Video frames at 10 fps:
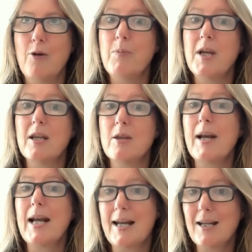being the
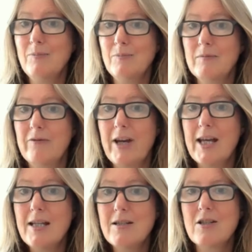planning
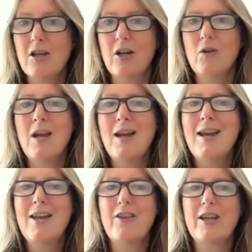phase. So
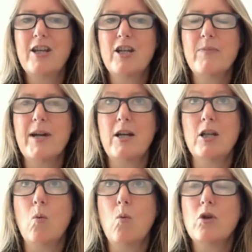thinking about,
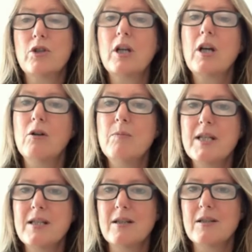what's the current
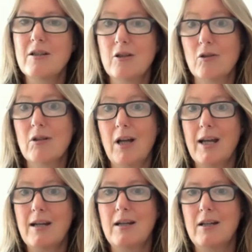business look
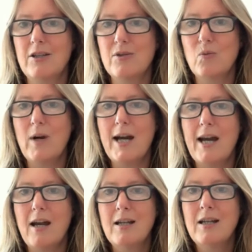like and
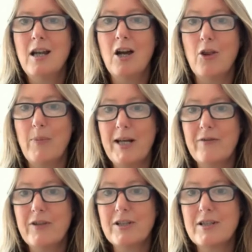where are the
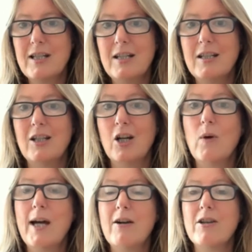benefits in it,
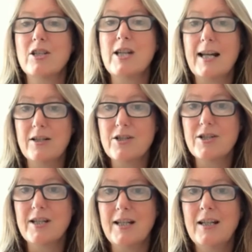where are the
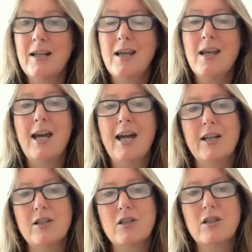challenges in it?
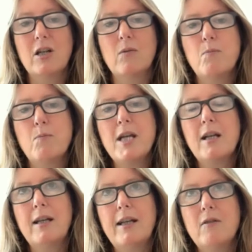And, being
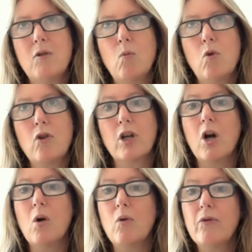clear on what the
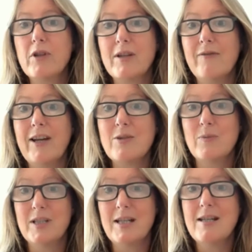goal for the
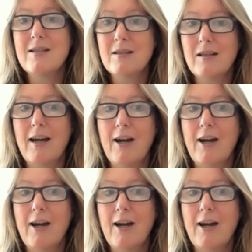investment is,